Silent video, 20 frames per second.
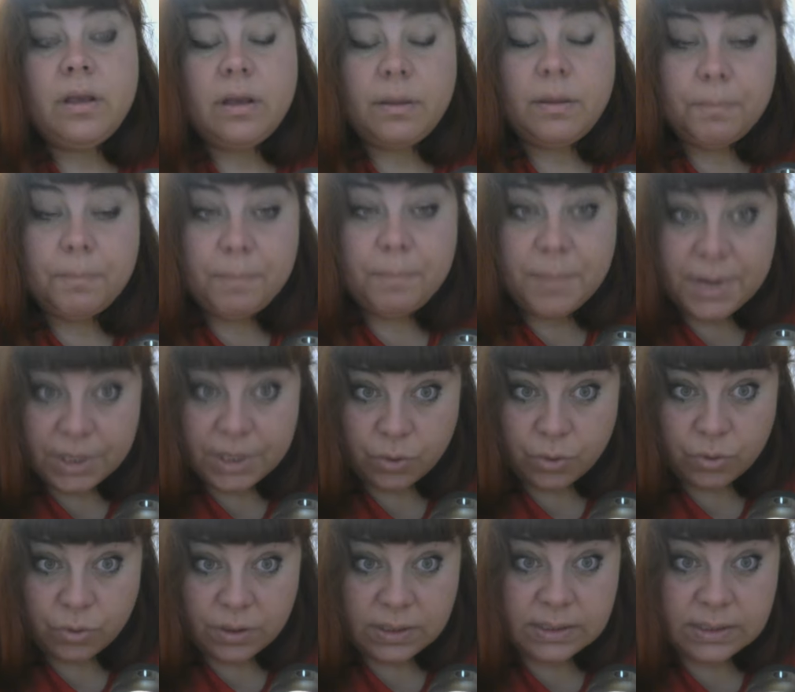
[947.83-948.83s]

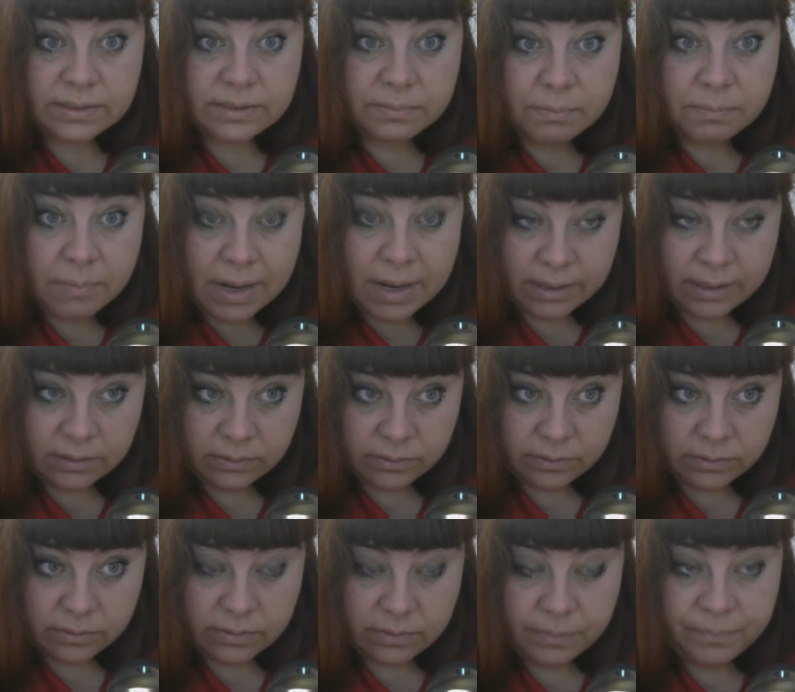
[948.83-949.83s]
Mercury, his
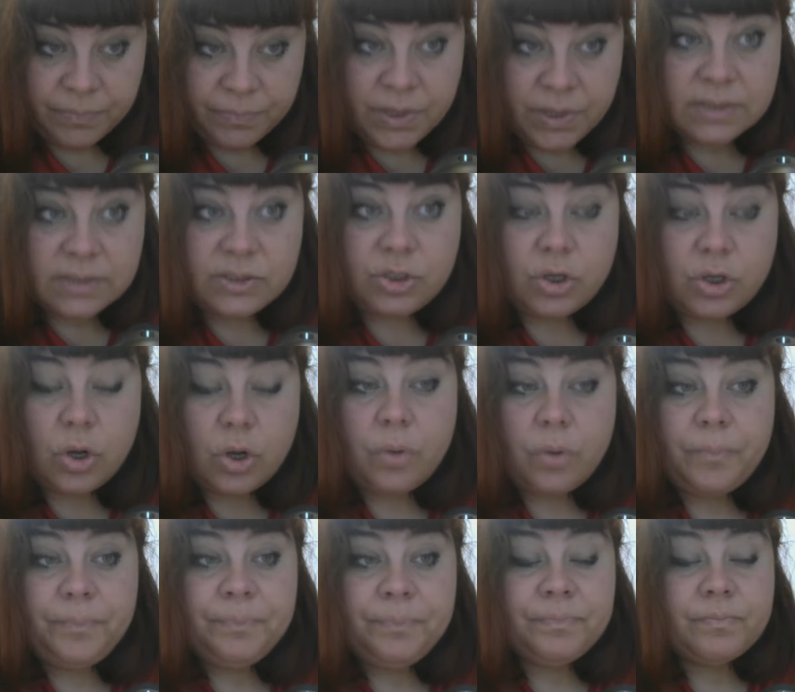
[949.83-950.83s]
mind.
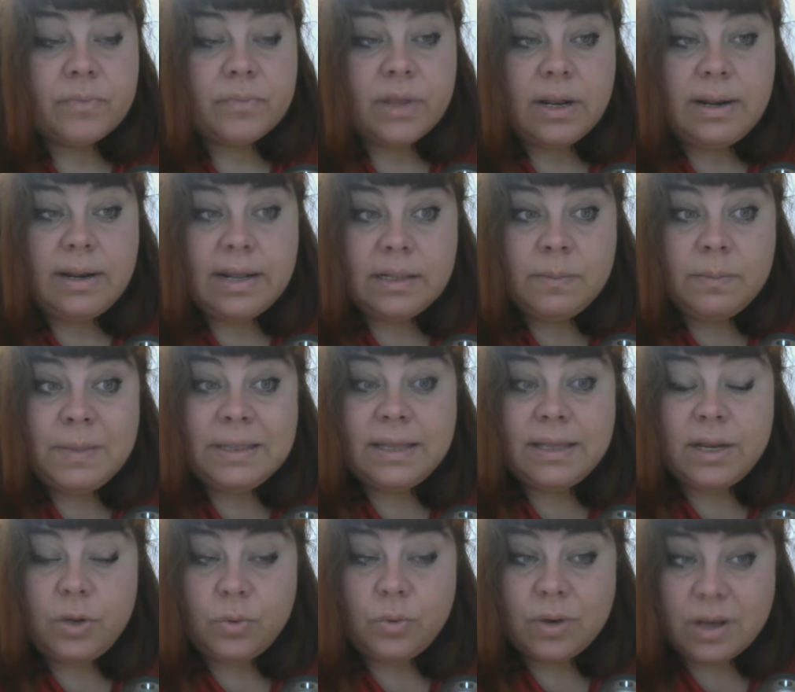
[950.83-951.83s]
So let me
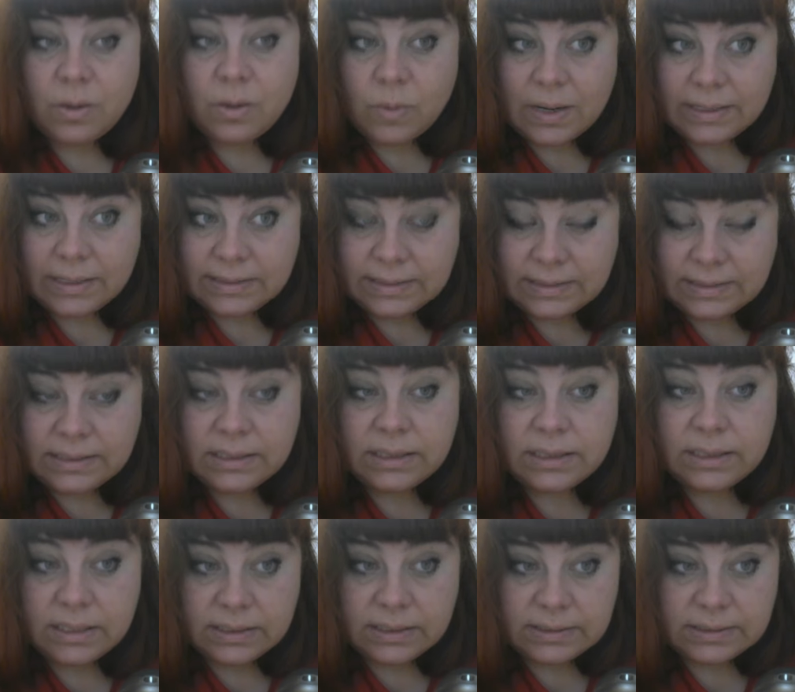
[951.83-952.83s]
tell you how I see
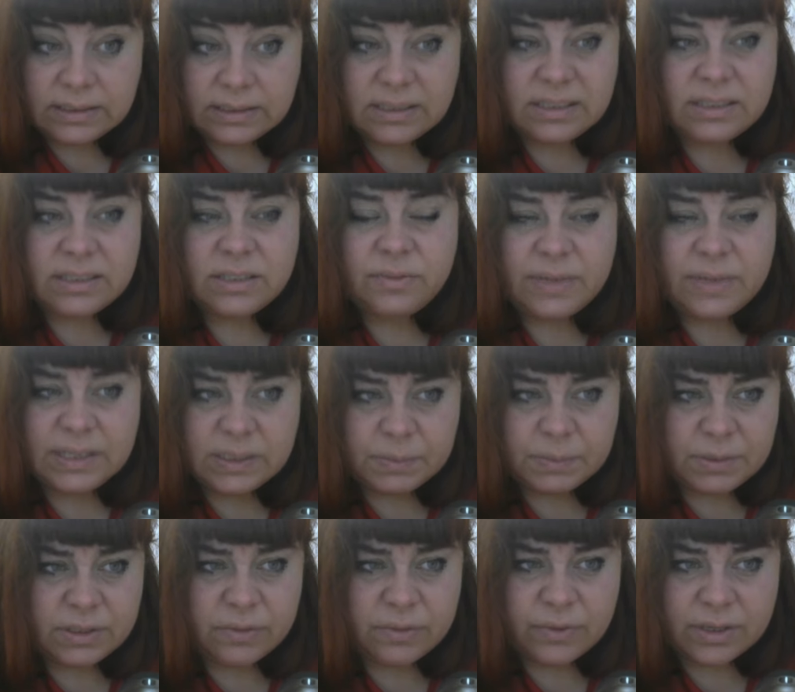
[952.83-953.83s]
this. This is very
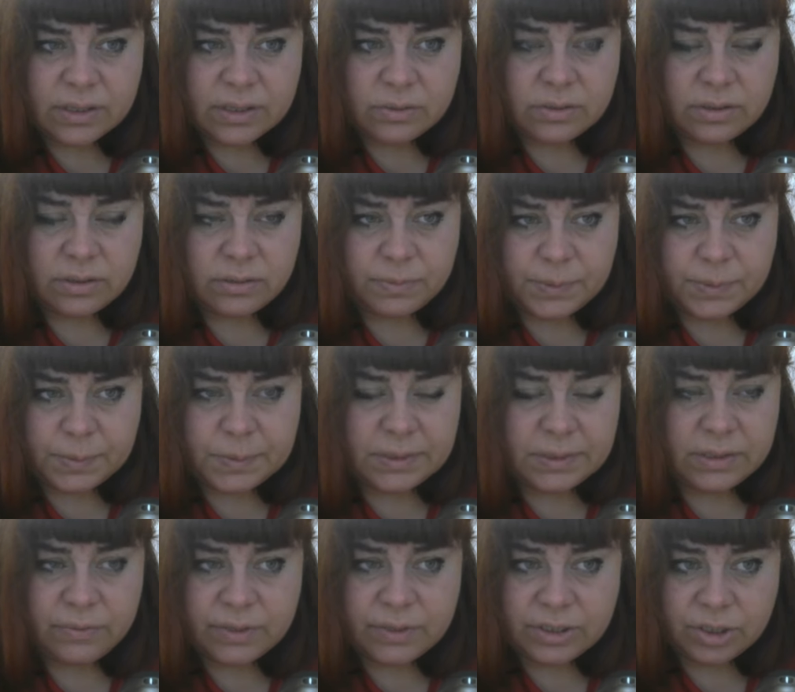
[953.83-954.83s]

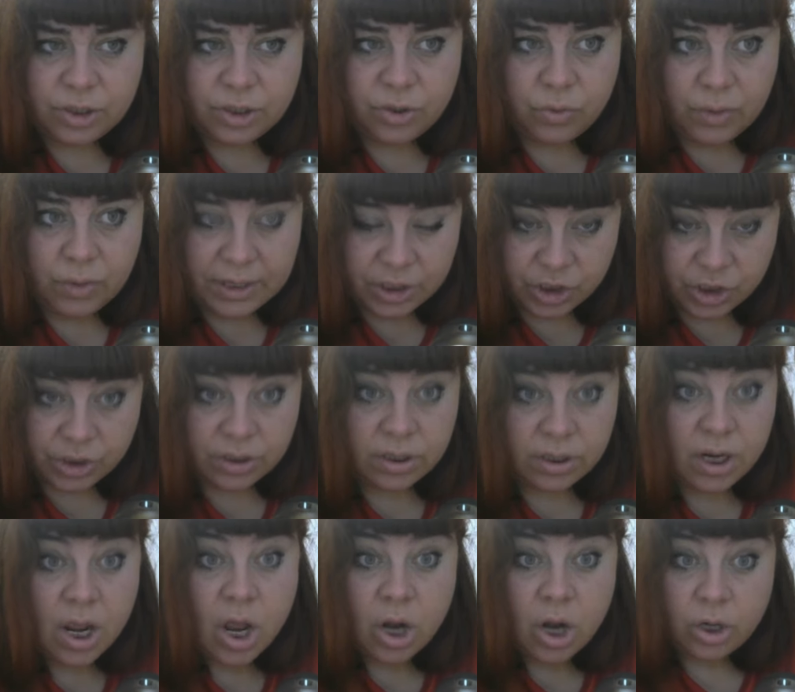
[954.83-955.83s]
specific
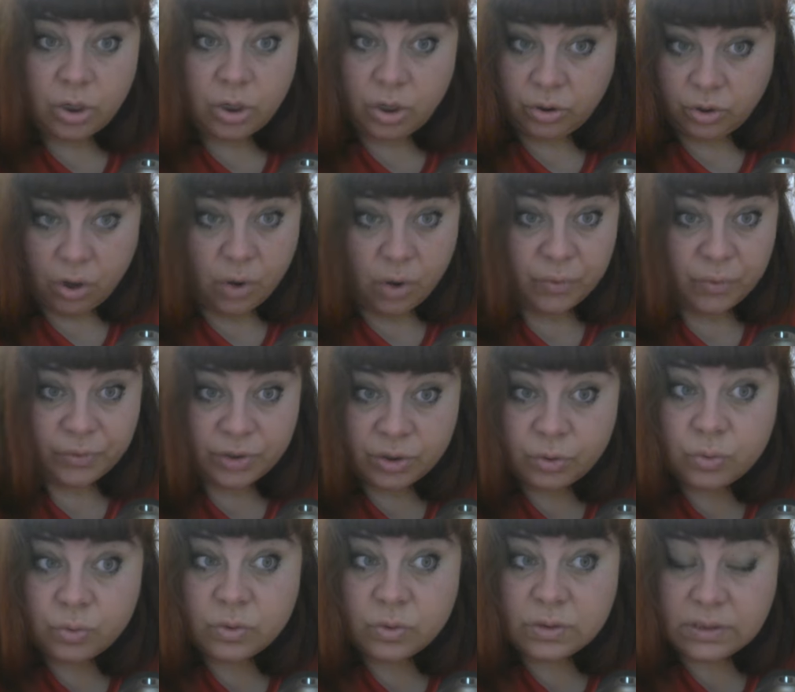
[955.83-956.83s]
situation, not
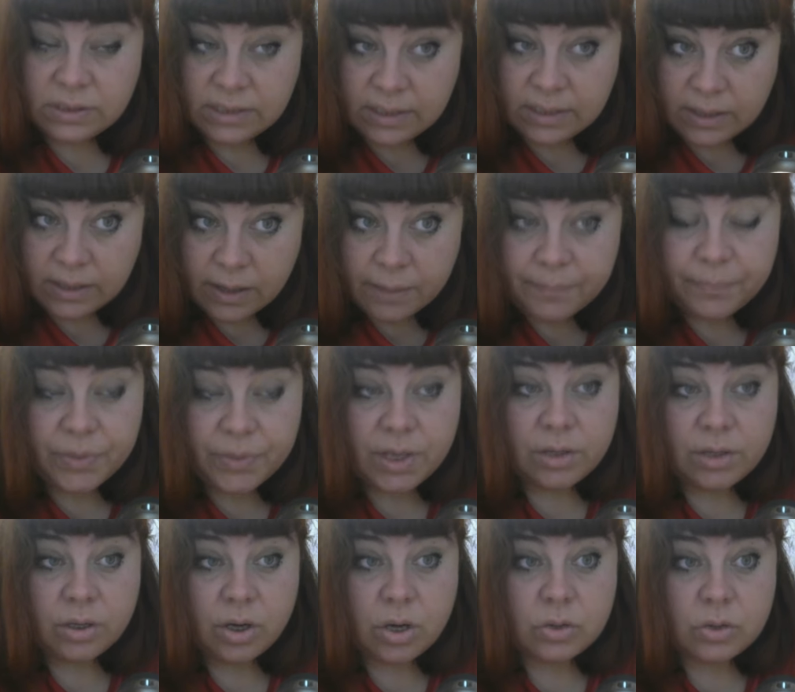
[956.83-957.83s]
often to see
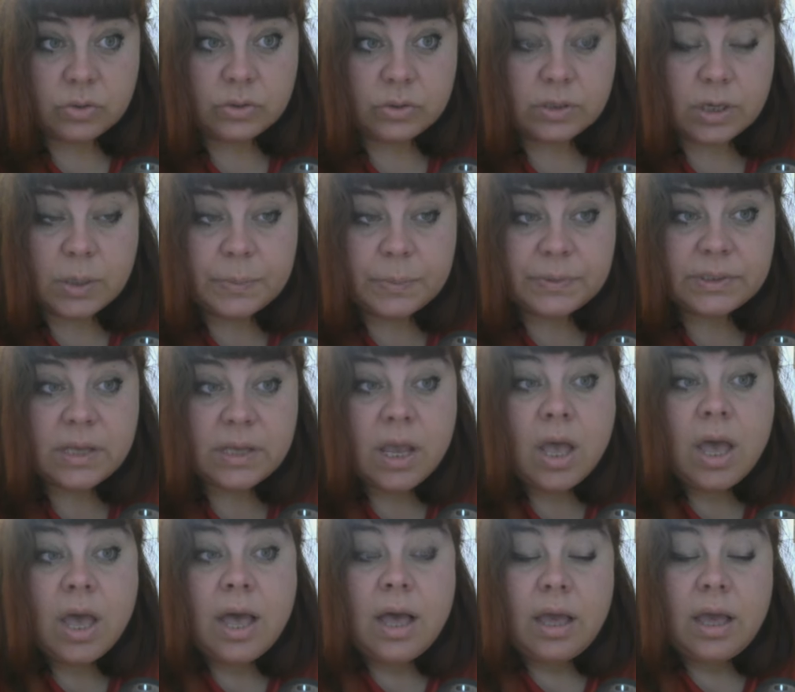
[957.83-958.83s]
in the
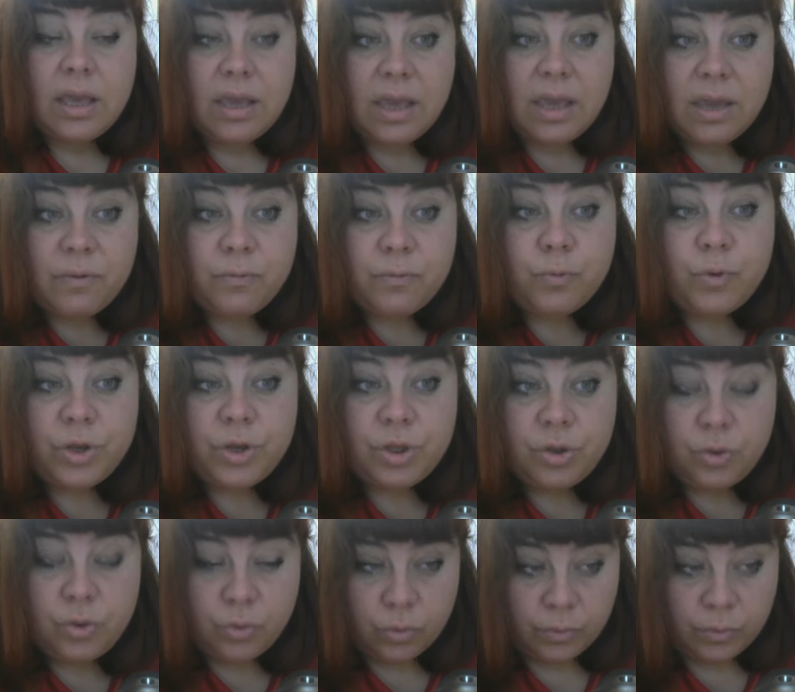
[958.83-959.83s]
horoscopes. If we
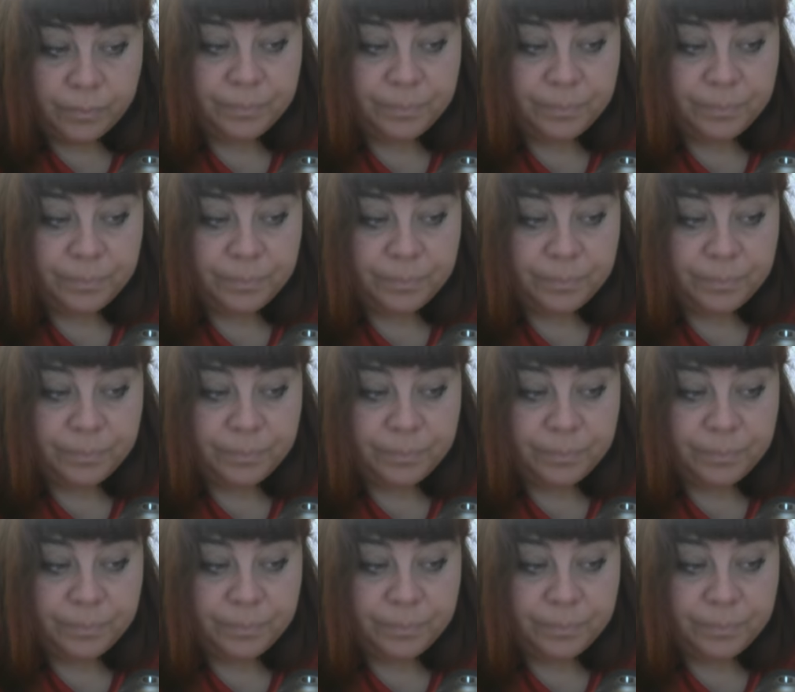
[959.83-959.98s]
knew